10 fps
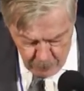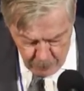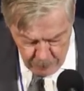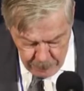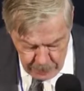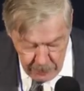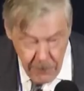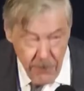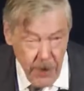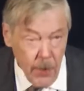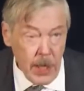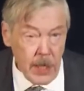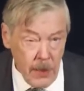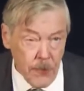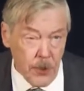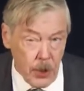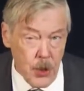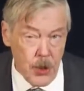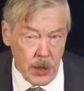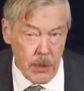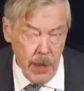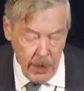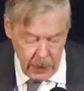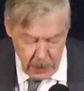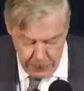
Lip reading: would be very difficult should the Americans